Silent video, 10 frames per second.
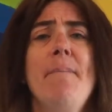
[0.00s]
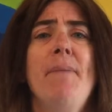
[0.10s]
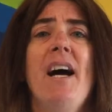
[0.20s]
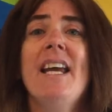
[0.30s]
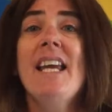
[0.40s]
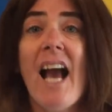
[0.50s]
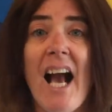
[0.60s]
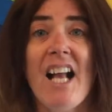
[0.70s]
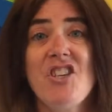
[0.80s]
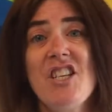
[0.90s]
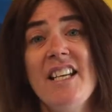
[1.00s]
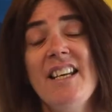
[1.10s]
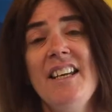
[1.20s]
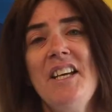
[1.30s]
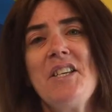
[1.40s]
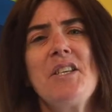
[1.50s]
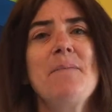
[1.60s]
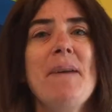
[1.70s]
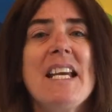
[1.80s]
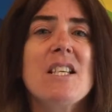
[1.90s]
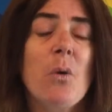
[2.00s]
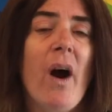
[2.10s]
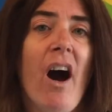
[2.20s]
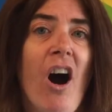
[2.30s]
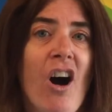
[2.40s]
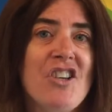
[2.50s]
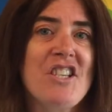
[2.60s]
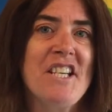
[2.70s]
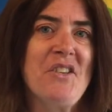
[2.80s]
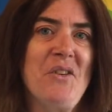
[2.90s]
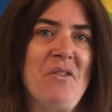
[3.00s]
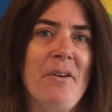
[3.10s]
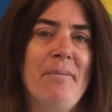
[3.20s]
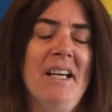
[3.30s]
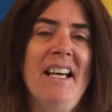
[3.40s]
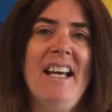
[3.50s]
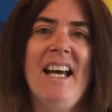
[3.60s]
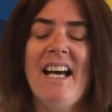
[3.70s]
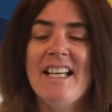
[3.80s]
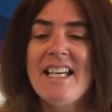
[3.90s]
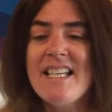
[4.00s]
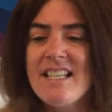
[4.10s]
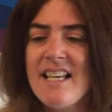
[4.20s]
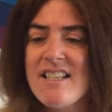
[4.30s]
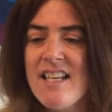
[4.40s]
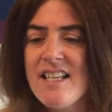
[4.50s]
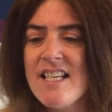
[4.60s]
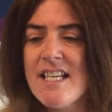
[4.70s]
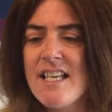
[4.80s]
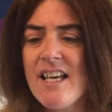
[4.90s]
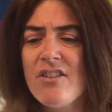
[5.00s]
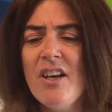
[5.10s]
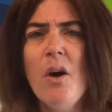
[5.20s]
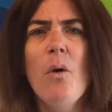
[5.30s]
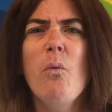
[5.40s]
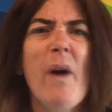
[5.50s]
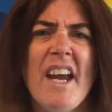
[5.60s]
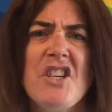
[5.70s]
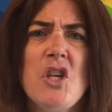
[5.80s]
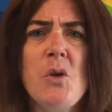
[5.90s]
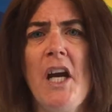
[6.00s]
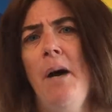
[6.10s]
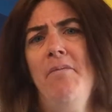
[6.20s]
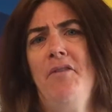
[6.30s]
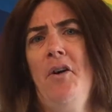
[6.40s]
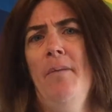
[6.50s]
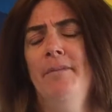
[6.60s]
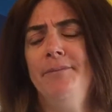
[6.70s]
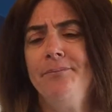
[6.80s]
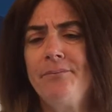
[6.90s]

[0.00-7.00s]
But he actually speaks quite harshly to them. And he says this, he says, "Where do you come from?"